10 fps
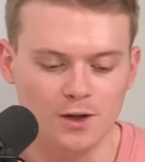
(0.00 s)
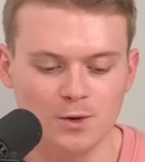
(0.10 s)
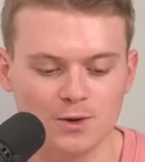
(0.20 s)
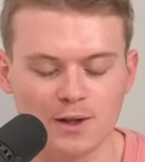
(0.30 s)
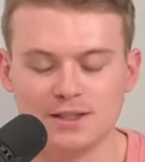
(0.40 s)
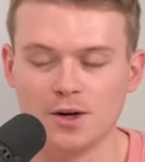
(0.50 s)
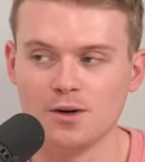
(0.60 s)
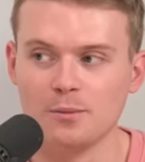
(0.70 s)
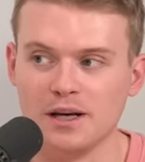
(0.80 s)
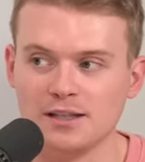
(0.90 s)
also, I don't
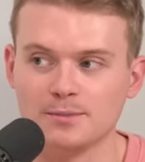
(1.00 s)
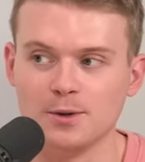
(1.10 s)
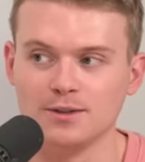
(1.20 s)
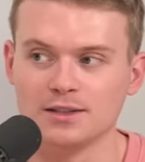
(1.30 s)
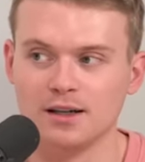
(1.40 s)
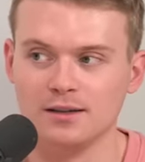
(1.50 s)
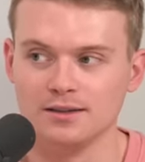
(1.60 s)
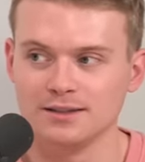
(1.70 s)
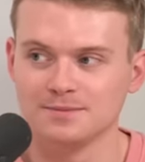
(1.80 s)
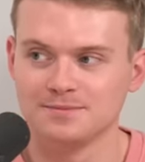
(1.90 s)
know many sports stars.